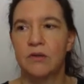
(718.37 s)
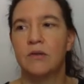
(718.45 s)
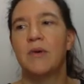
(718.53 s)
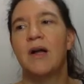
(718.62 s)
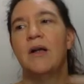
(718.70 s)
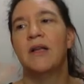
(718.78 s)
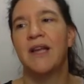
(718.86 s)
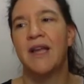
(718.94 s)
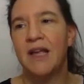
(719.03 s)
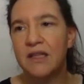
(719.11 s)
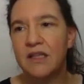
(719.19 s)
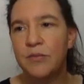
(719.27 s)
Well,
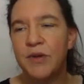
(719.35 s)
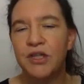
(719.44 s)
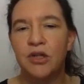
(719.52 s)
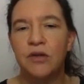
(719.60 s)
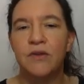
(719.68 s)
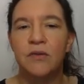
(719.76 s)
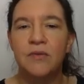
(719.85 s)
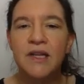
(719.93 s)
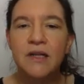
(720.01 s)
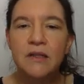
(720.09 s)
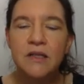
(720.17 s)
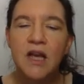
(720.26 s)
again, that's a picture of the
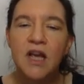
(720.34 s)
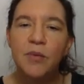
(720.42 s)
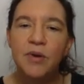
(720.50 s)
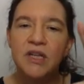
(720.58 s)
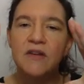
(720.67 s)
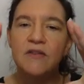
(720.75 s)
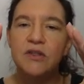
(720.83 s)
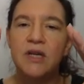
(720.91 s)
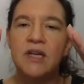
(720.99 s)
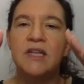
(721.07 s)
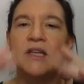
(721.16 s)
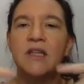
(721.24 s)
wheels, but it gives you an
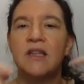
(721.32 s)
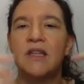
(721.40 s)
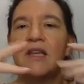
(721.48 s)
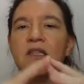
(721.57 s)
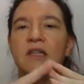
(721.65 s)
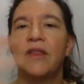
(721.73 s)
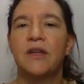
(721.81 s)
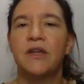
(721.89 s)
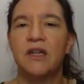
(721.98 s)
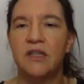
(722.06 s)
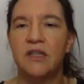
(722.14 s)
idea that there's nothing at